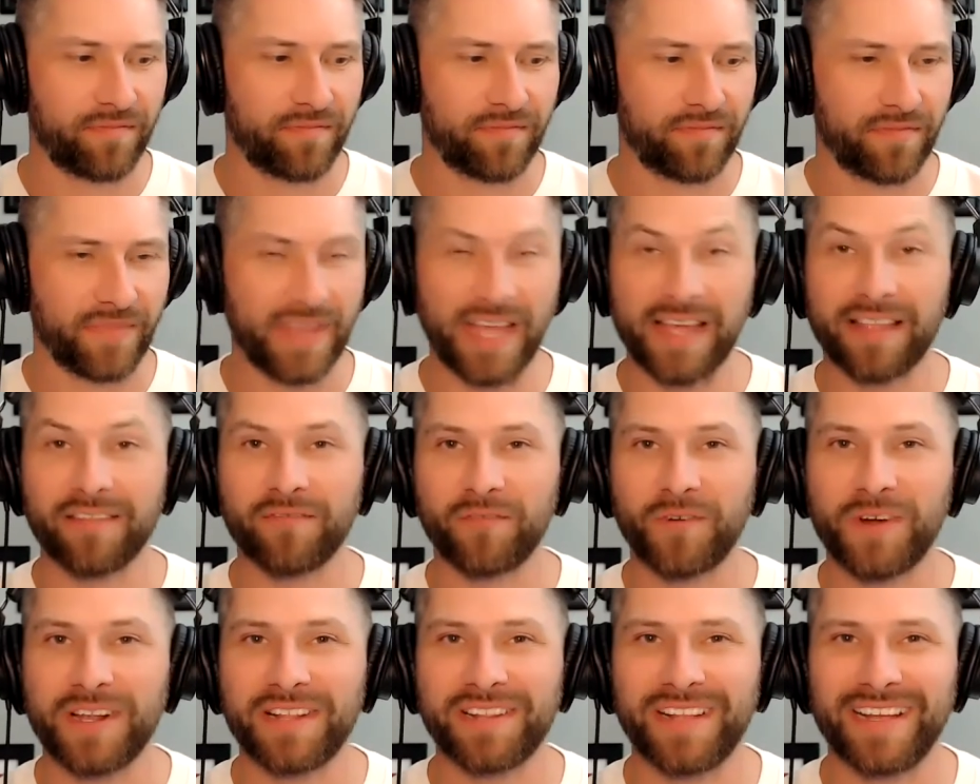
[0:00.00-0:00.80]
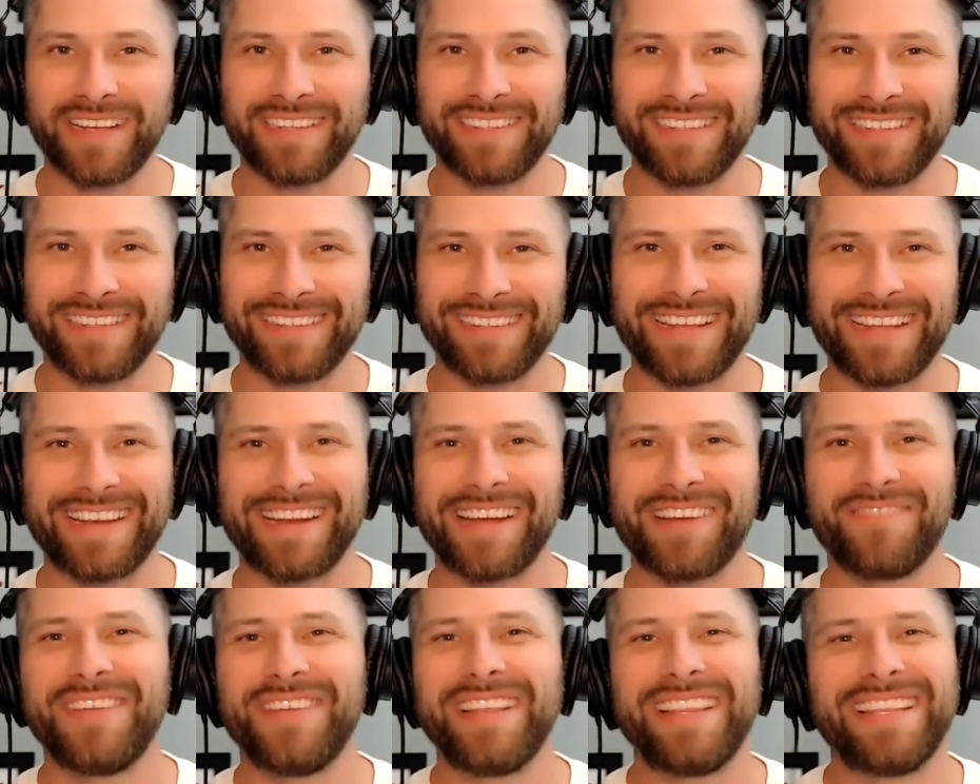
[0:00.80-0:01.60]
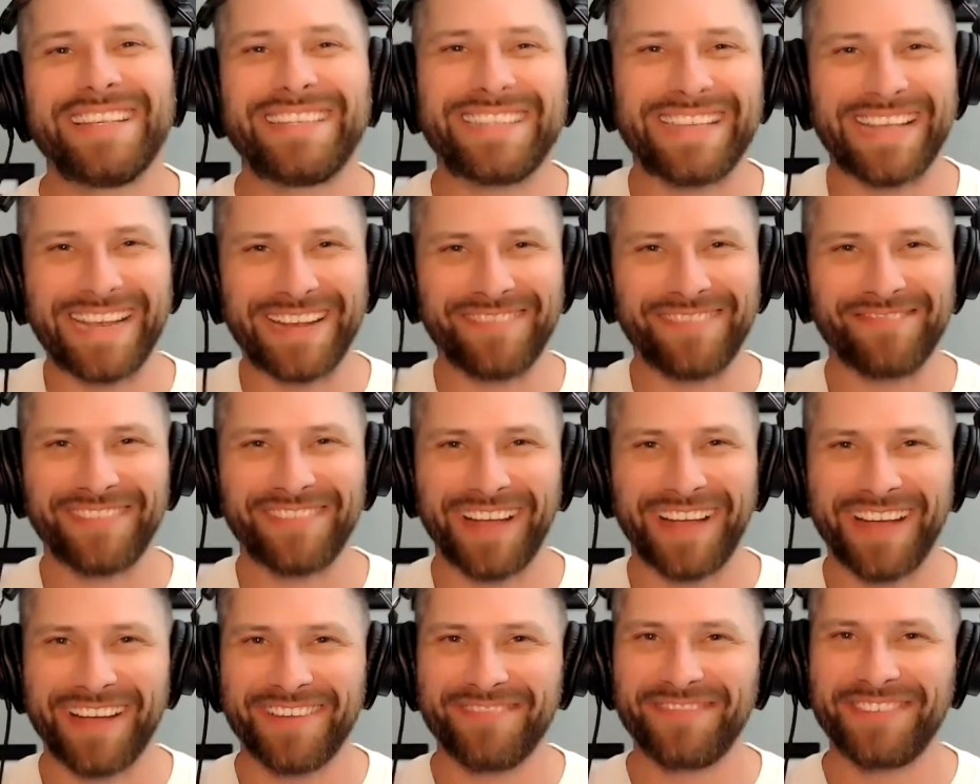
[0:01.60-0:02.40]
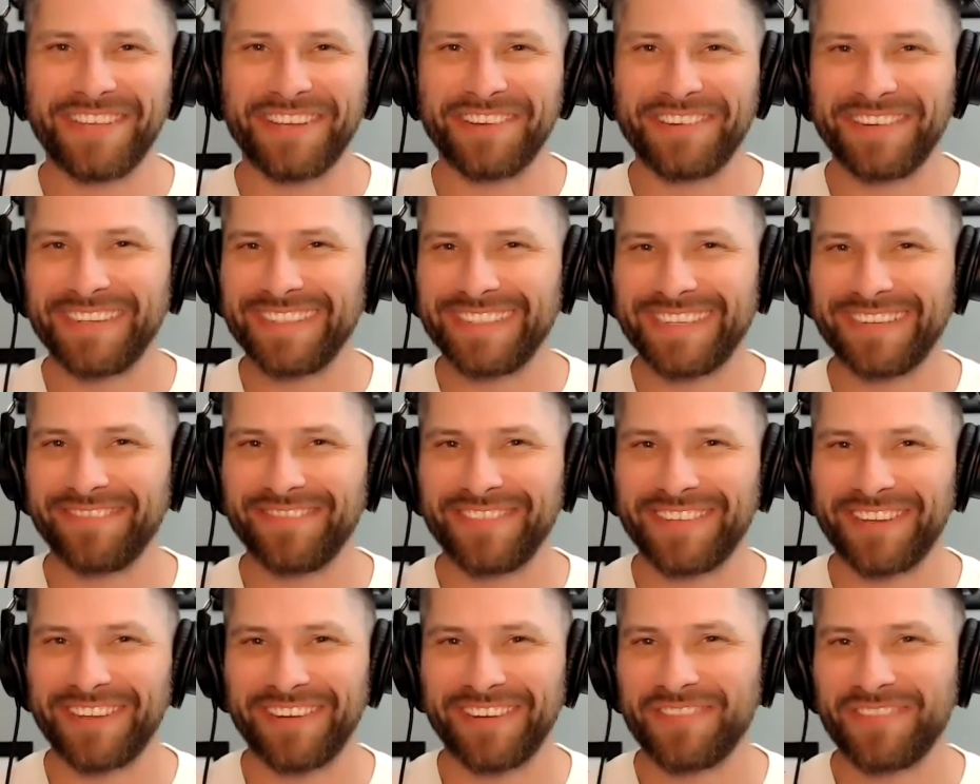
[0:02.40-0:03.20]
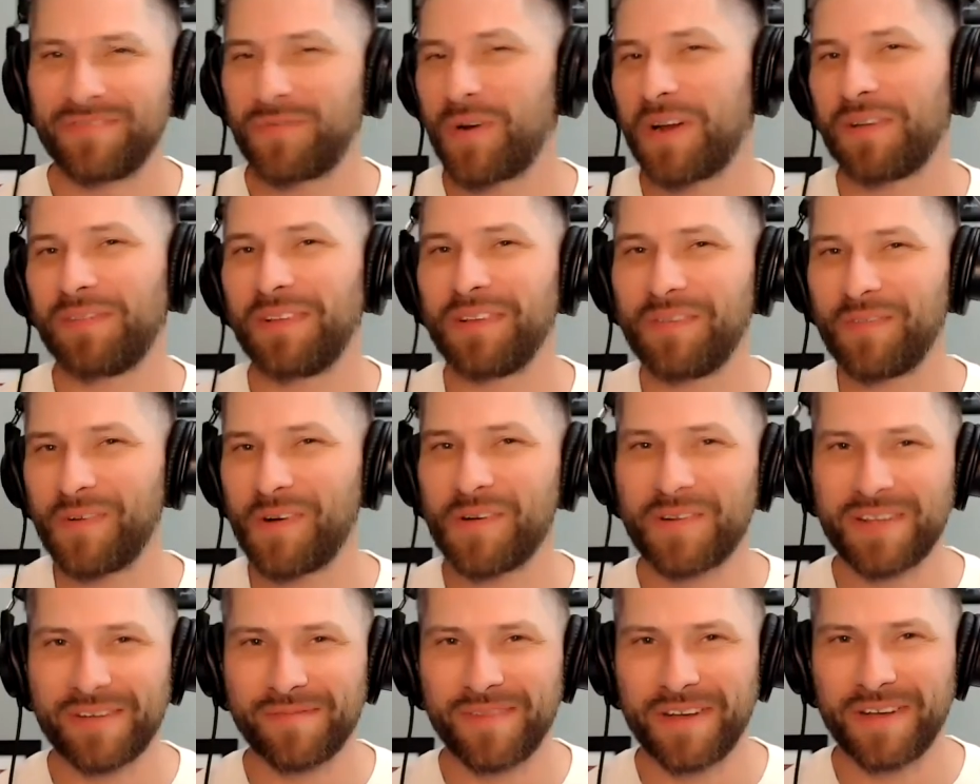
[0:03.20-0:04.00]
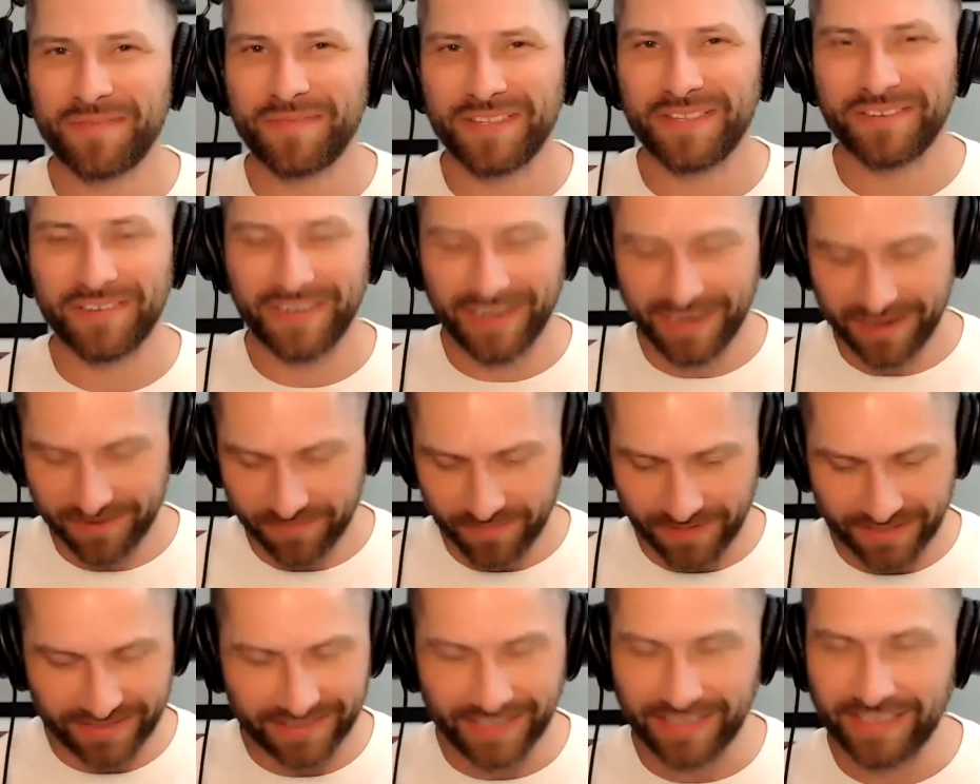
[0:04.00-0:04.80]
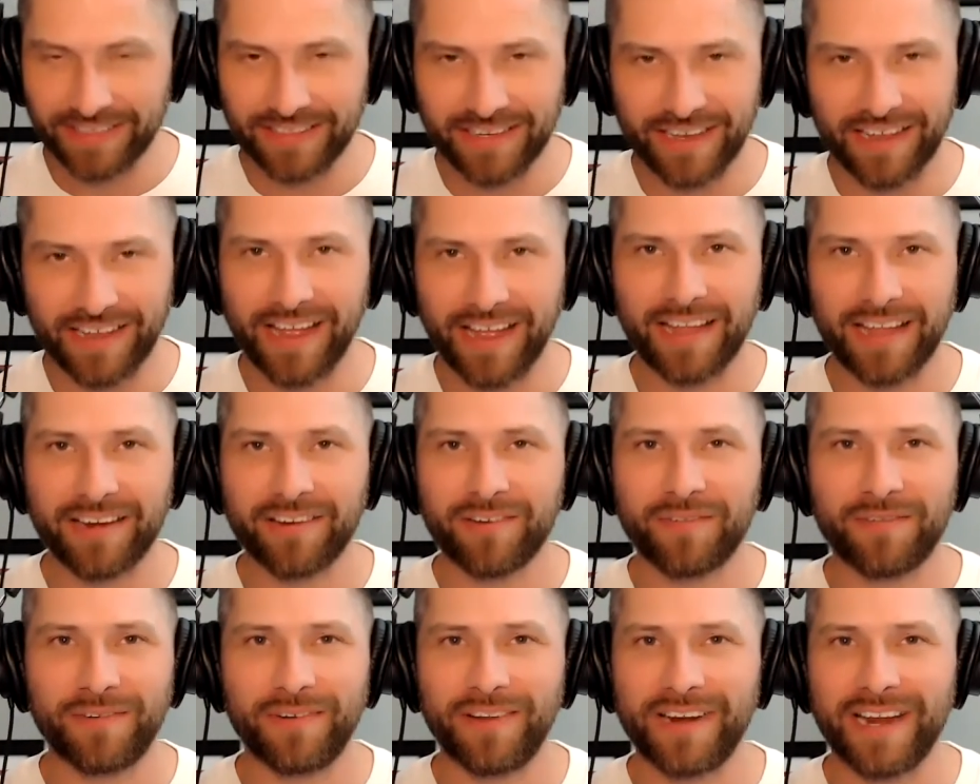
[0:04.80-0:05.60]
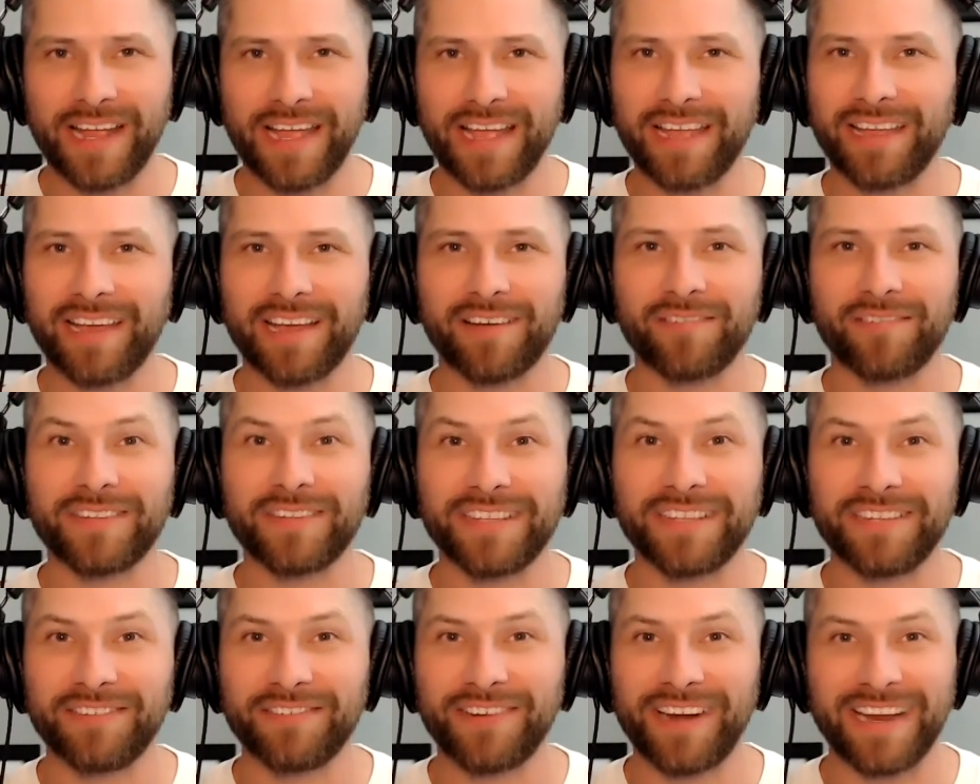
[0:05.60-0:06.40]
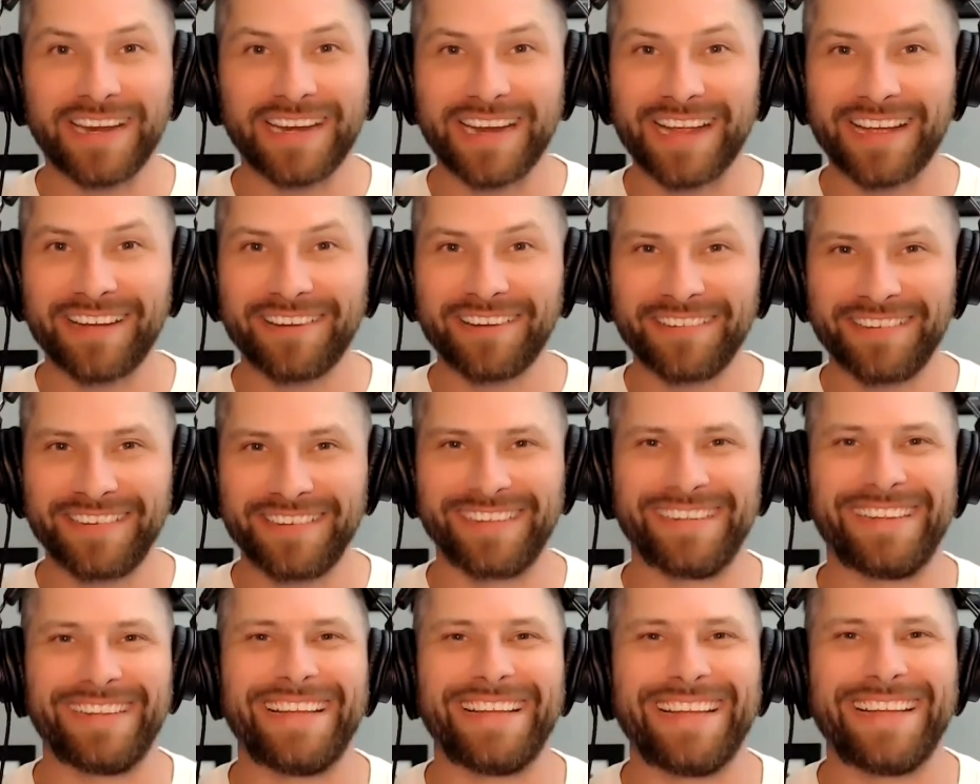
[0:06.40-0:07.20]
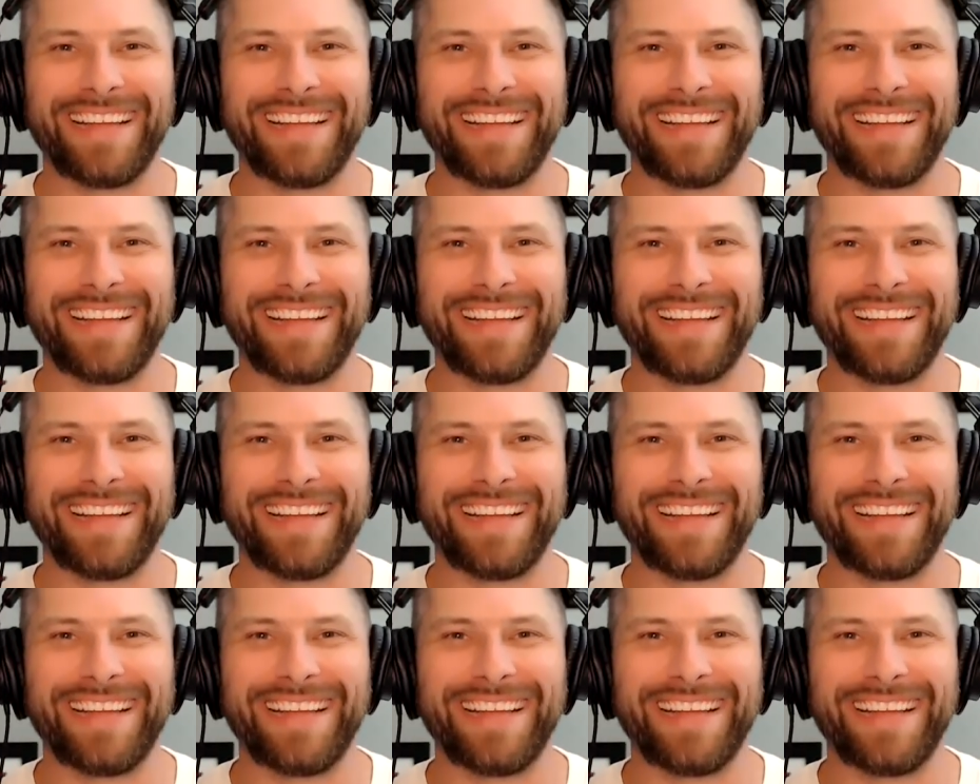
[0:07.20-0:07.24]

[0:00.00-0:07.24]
Not realizing that I'm in the same time zone as him. So I probably woke him up at 3 a.m. and he's like, I don't want to hang out with you right now. I'm